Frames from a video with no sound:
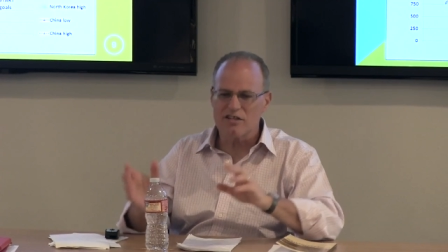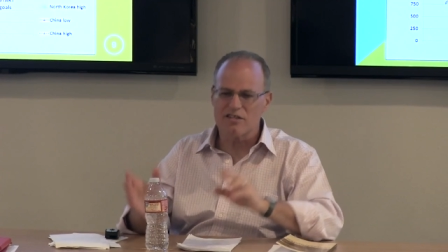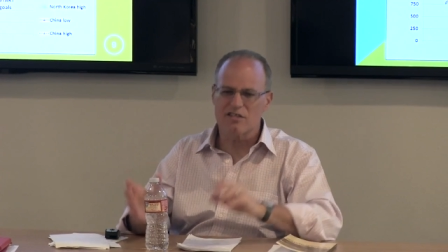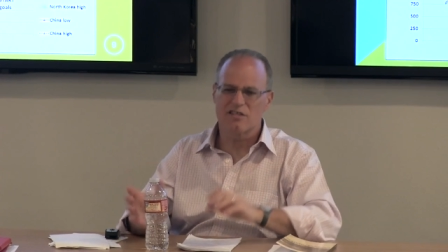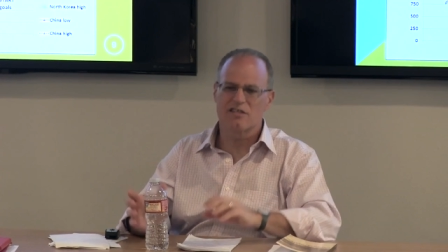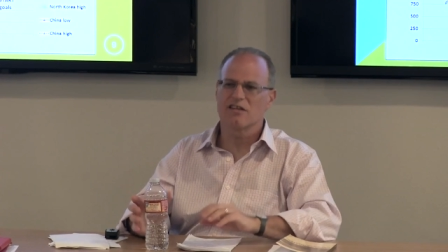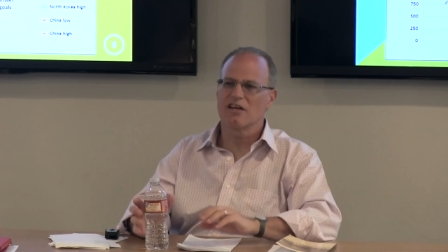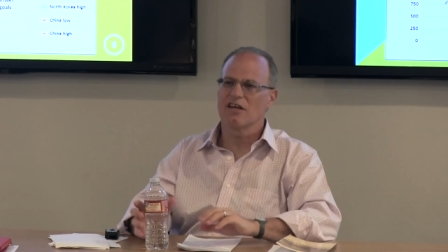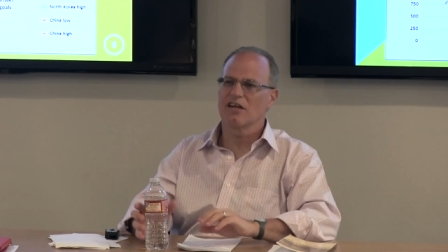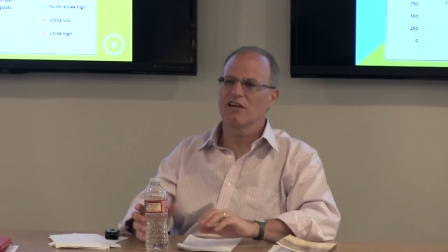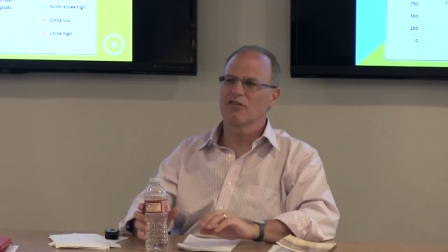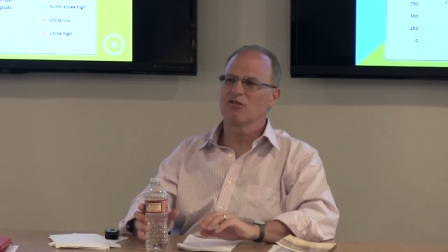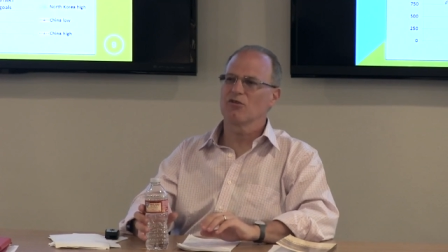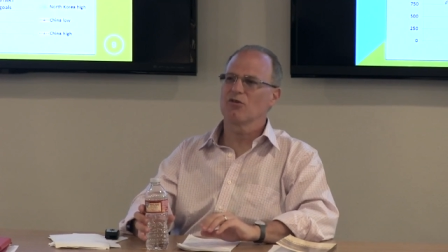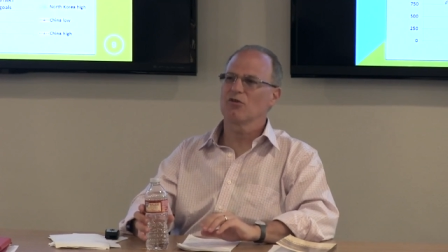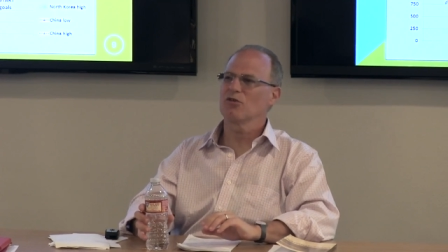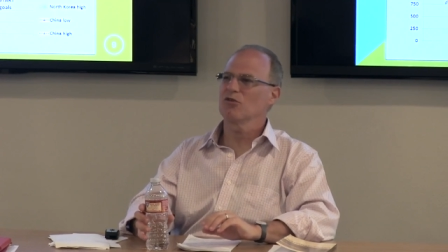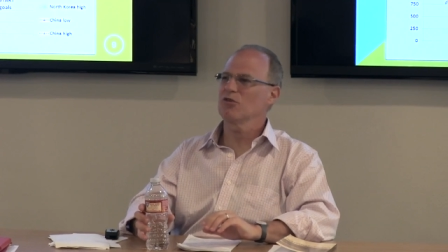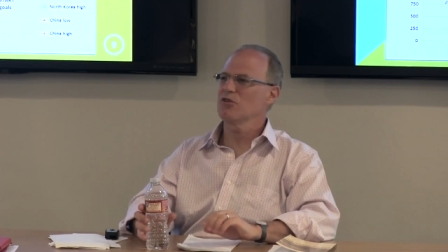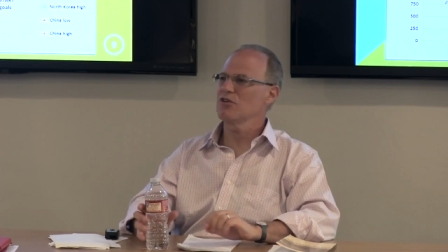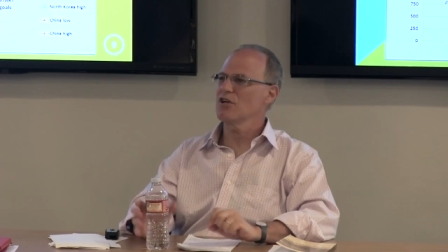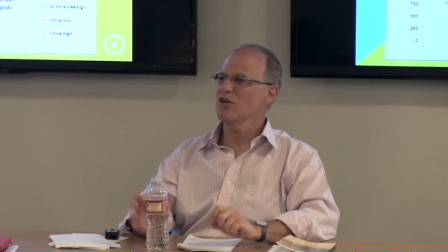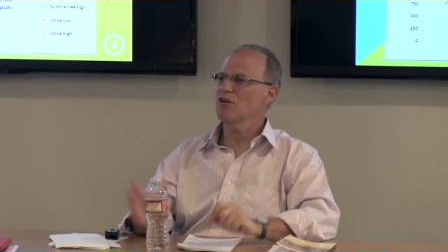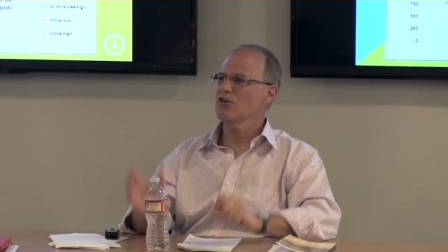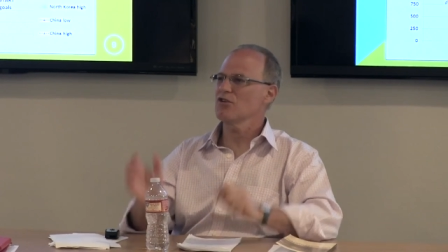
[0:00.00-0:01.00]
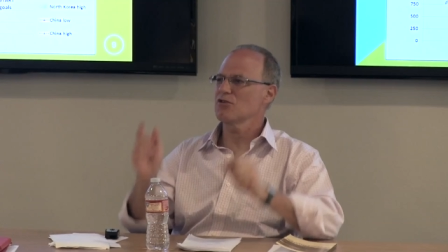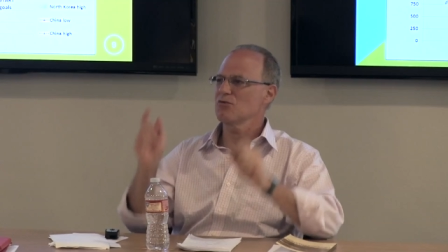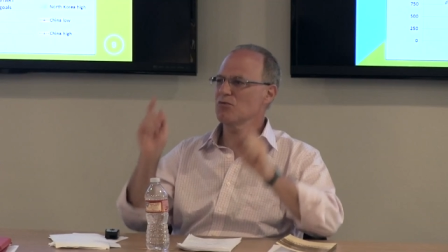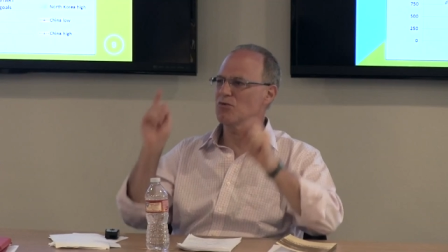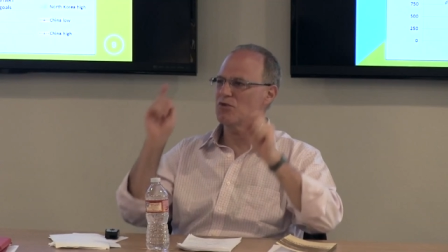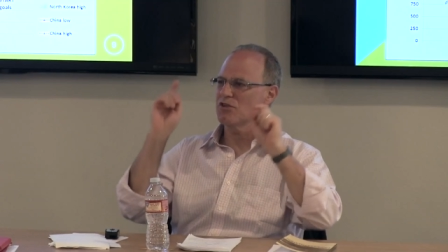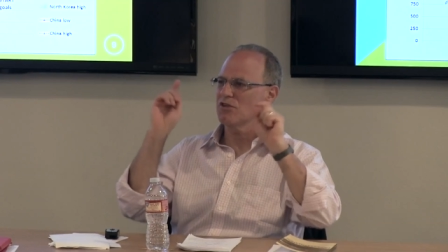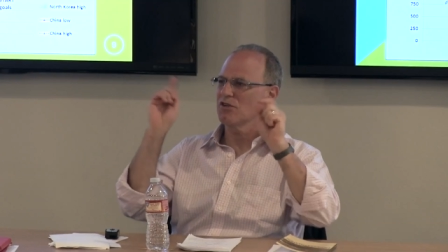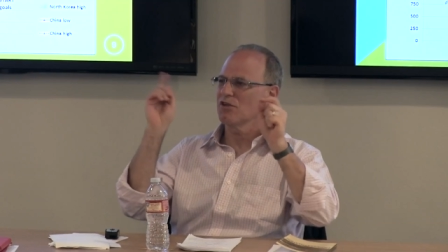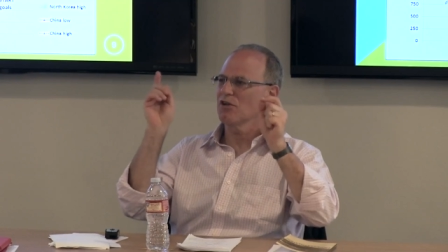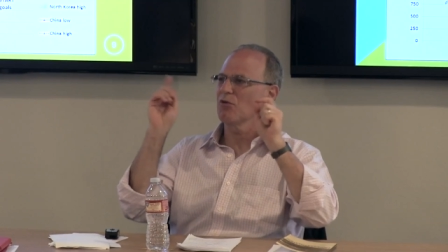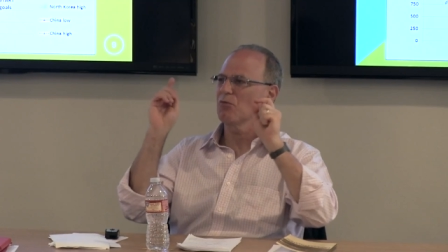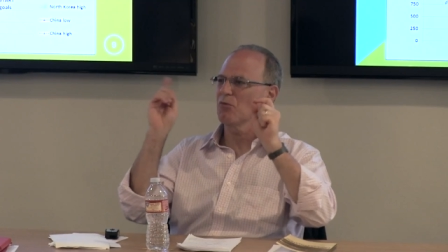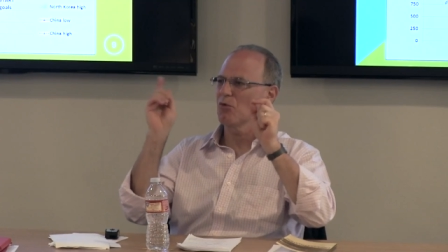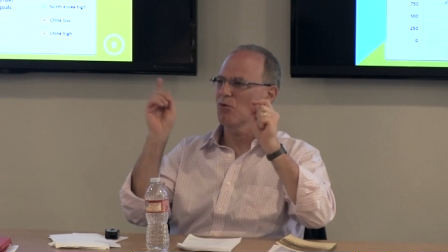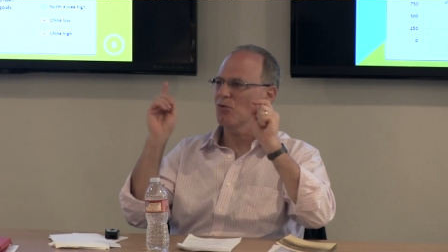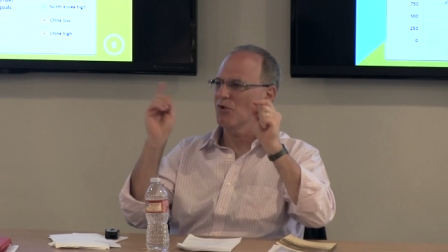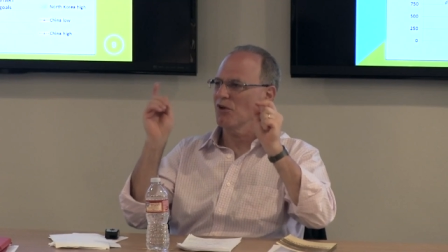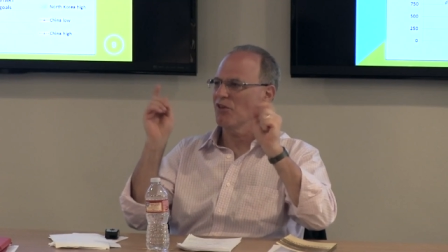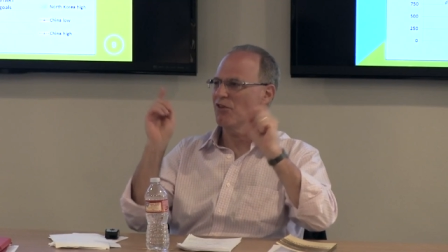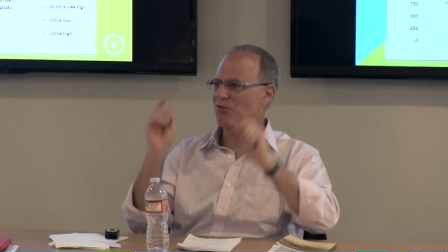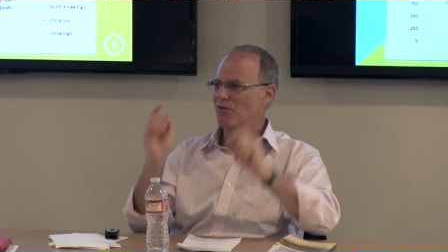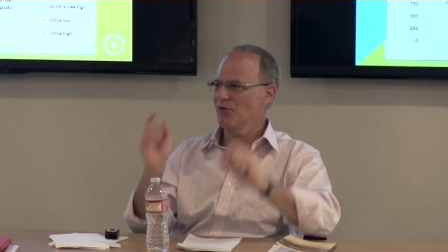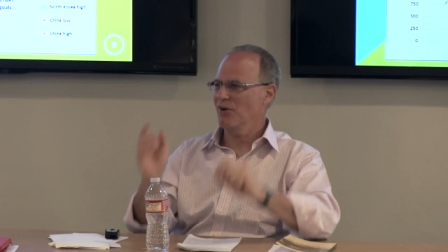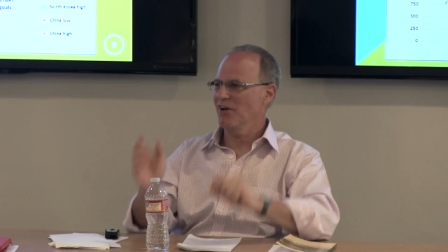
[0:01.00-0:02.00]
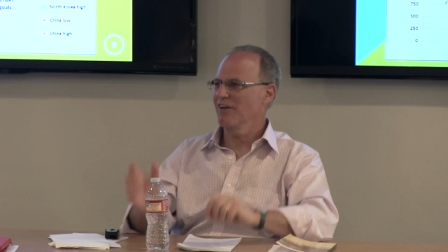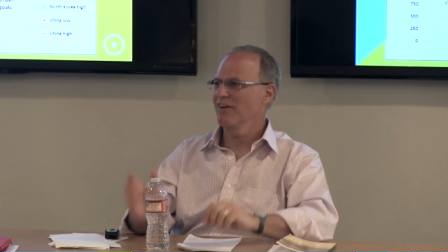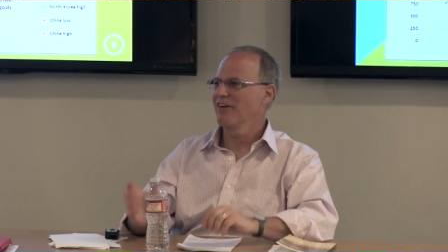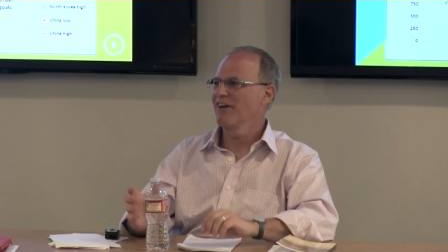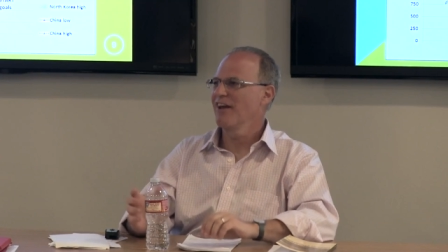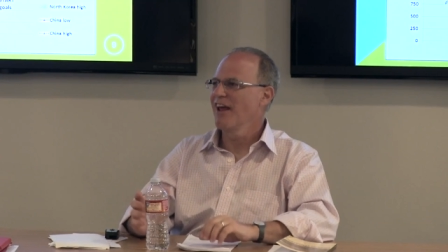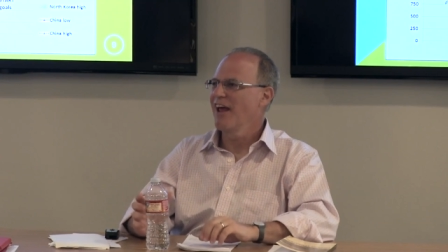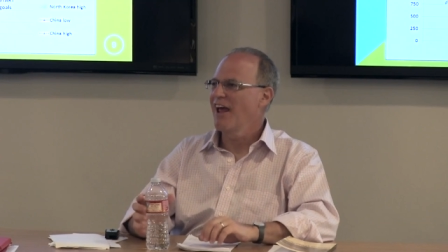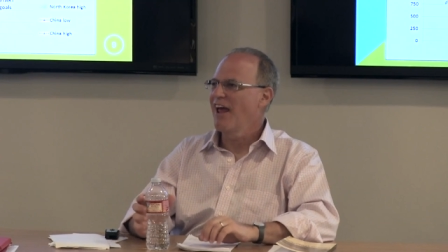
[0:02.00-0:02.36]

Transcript: to say nuclear terrorism was the number one threat